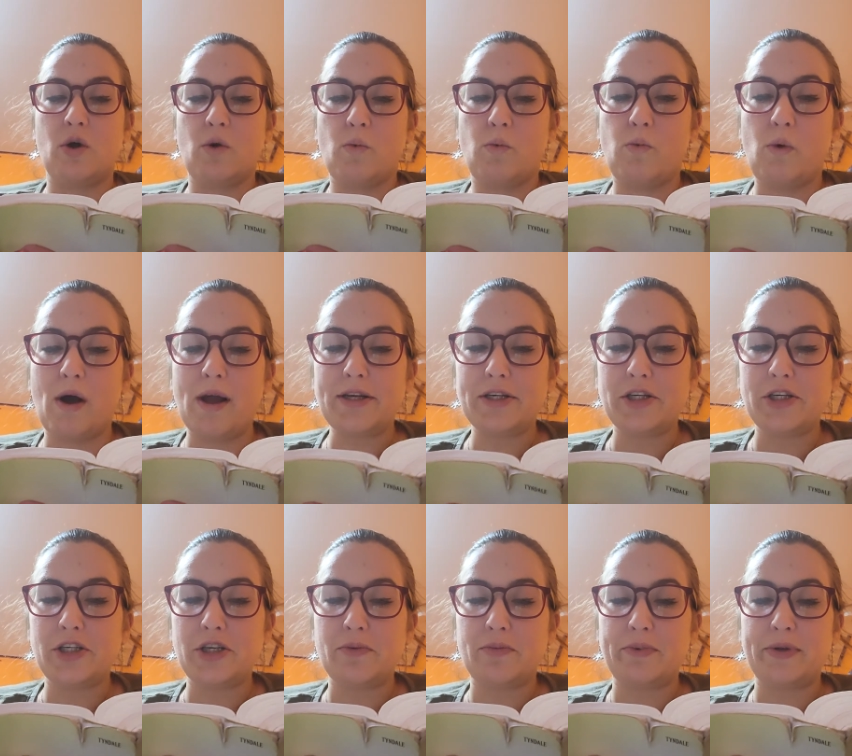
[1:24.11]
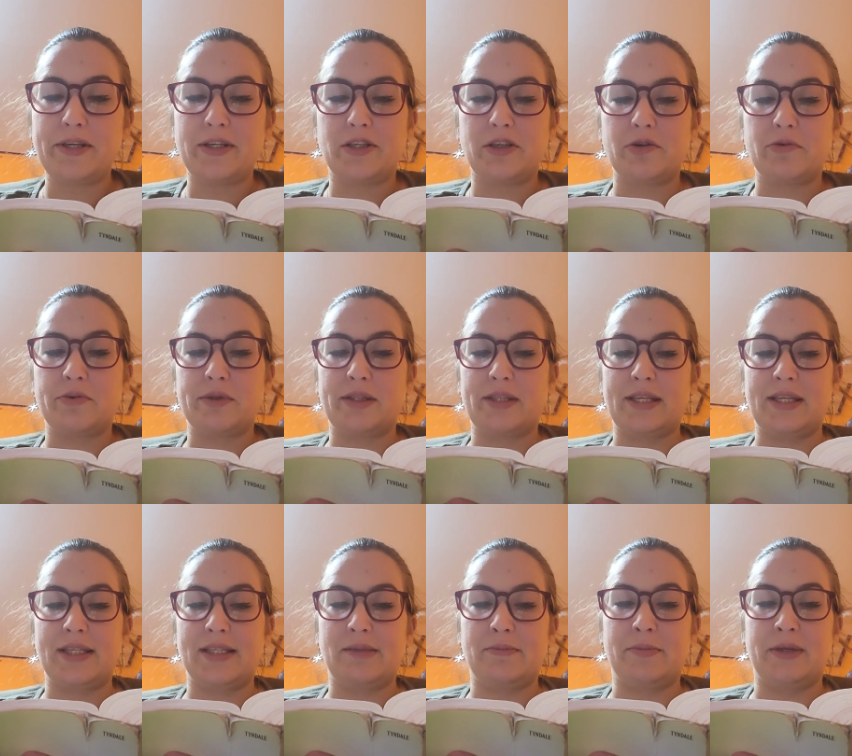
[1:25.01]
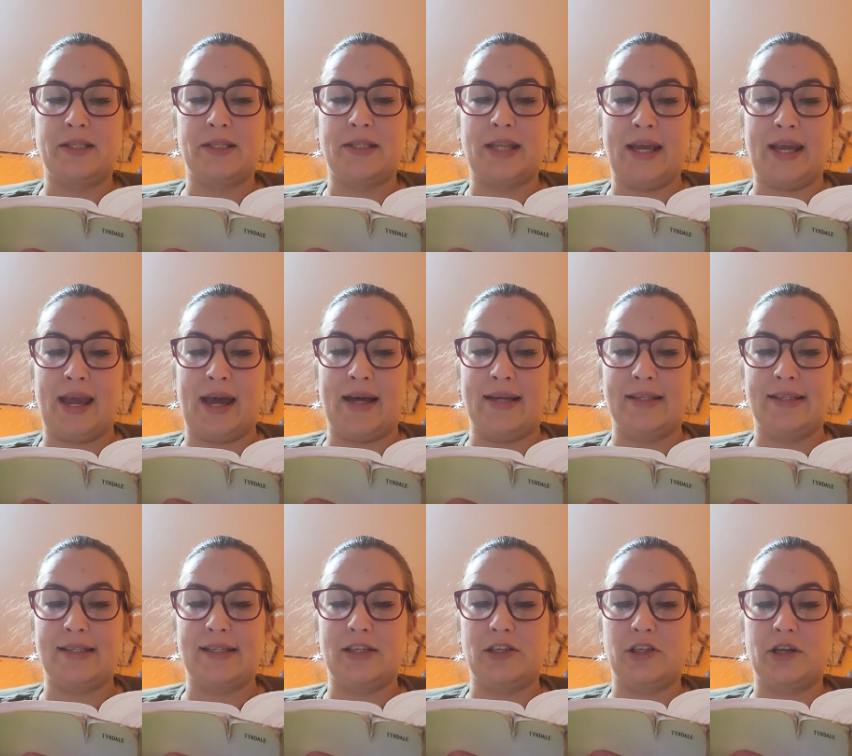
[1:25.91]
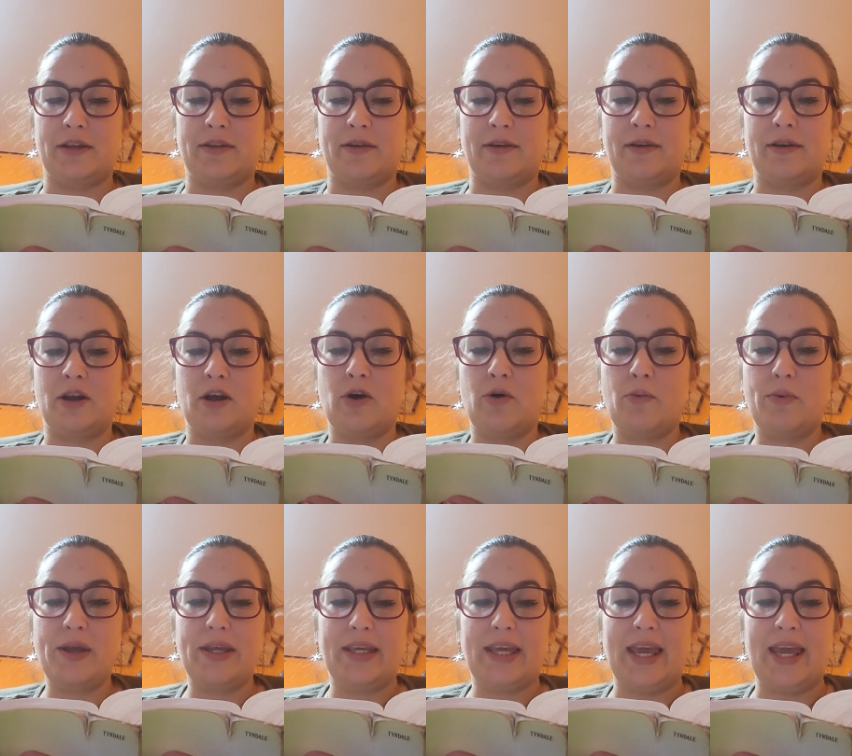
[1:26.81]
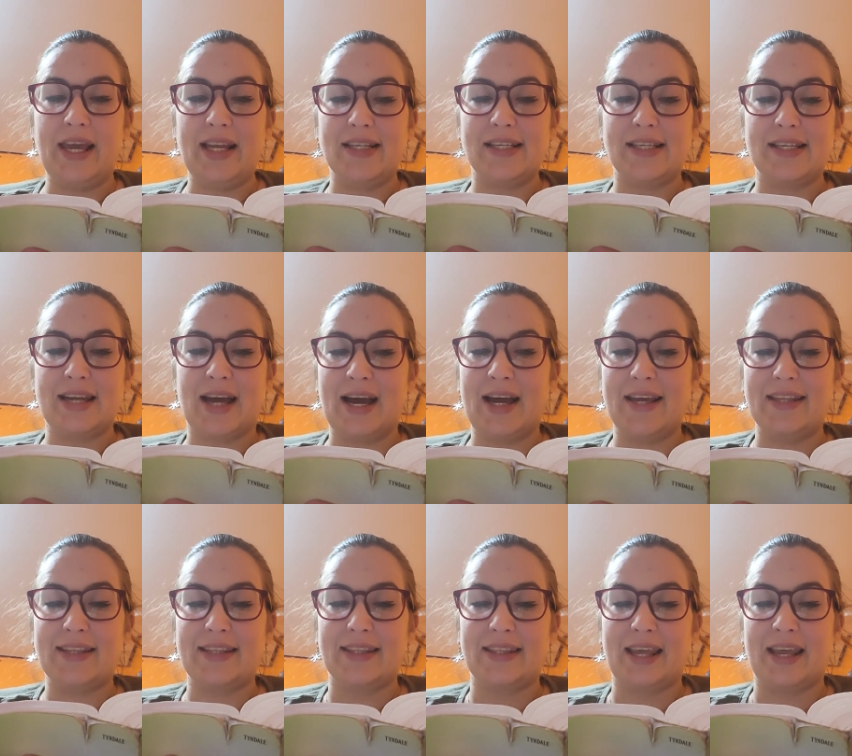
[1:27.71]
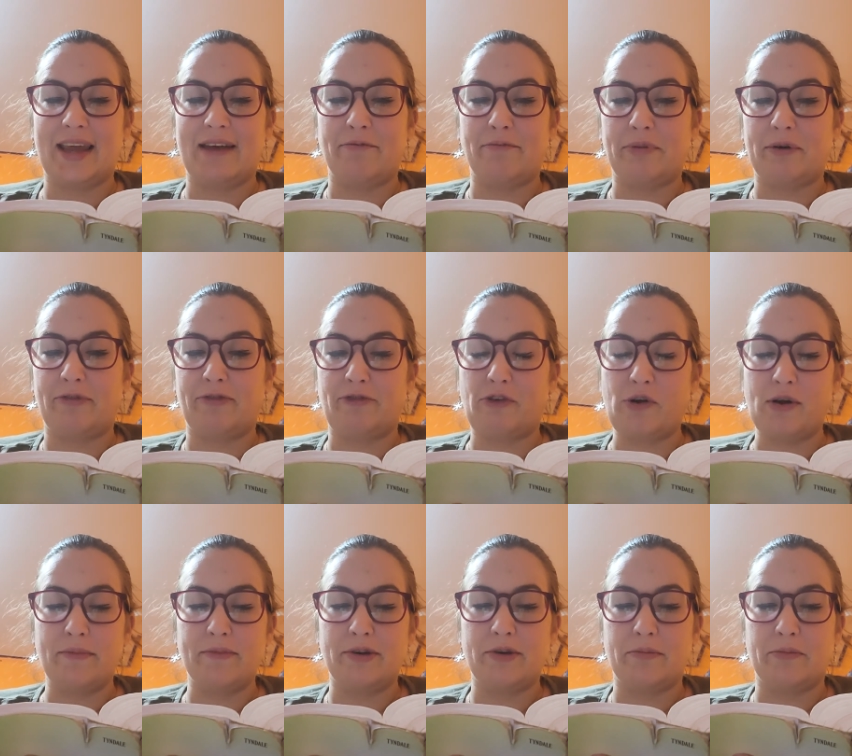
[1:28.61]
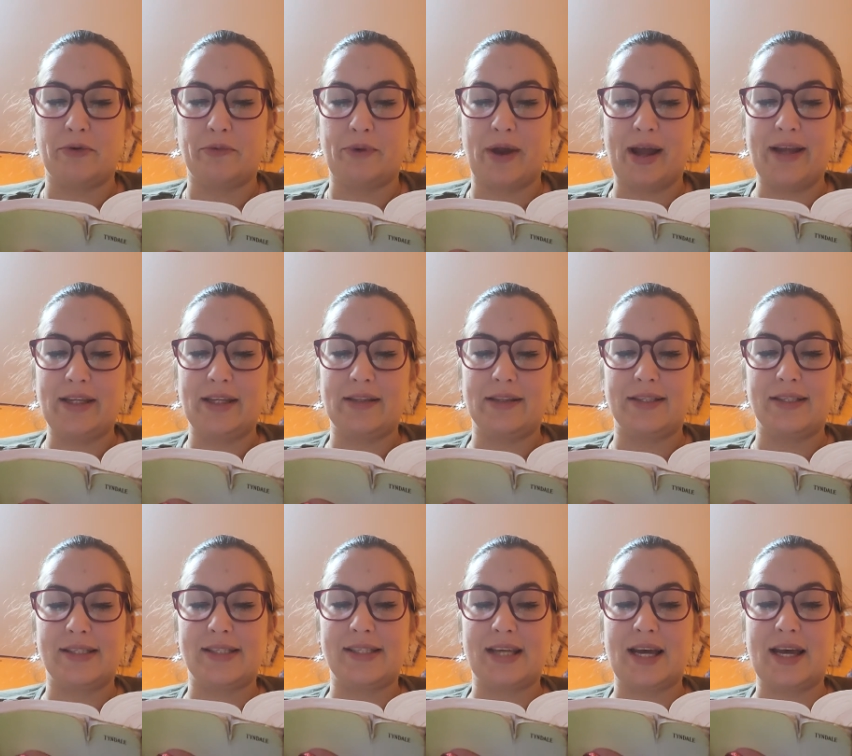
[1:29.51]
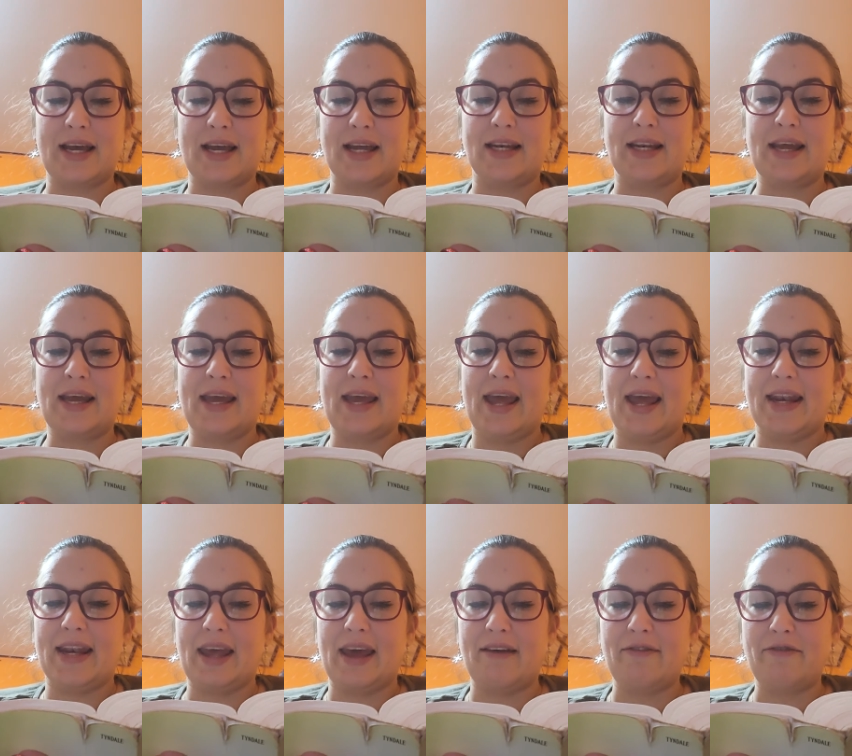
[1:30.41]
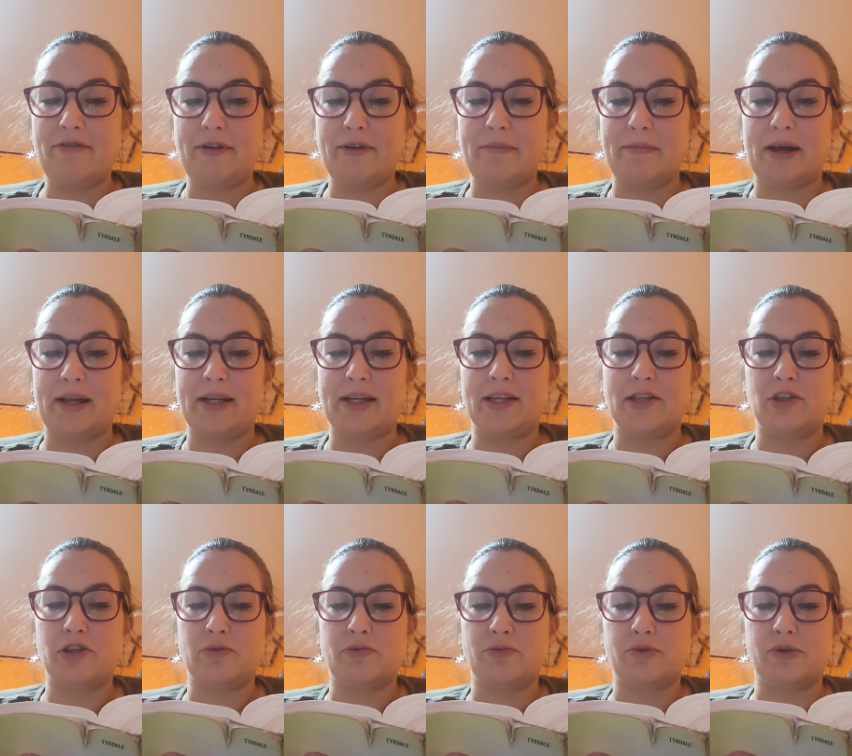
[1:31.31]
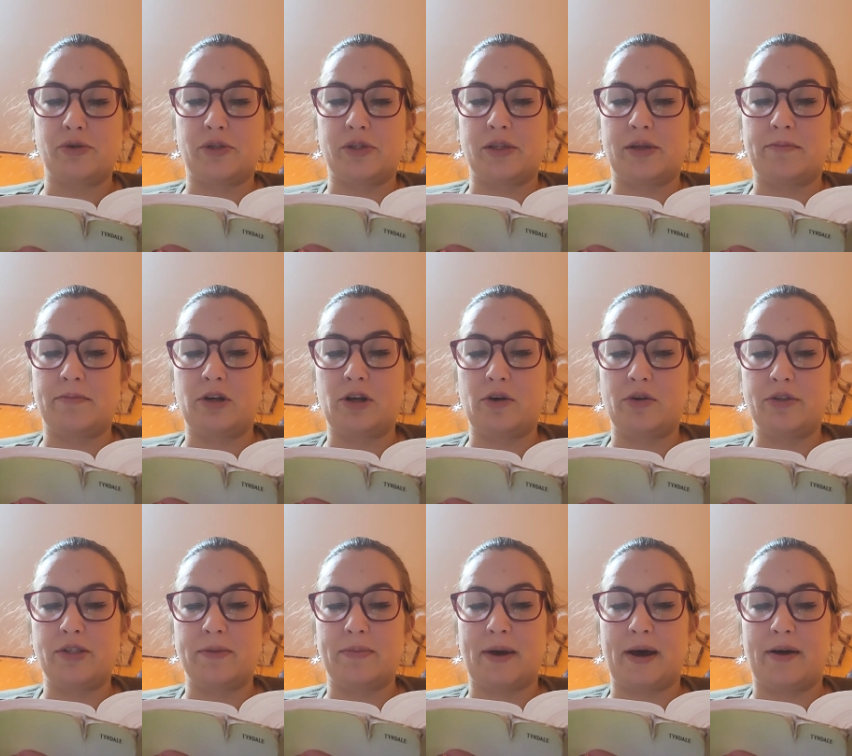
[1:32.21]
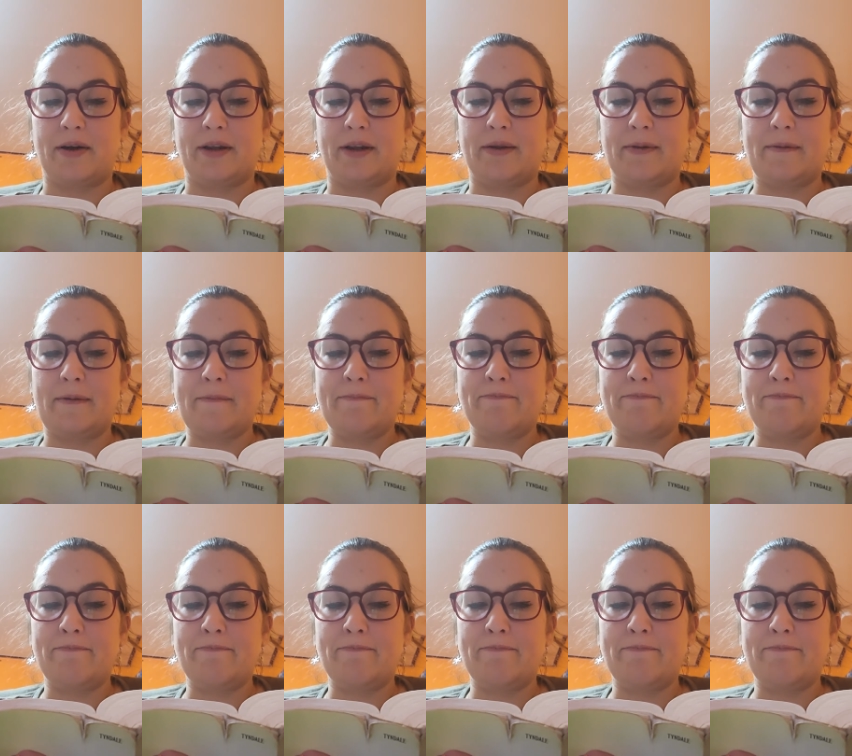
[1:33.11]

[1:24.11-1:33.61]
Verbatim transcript: What should we do with these men? They asked each other. We can't deny that they have performed a miraculous sign, and everybody in Jerusalem knows about it.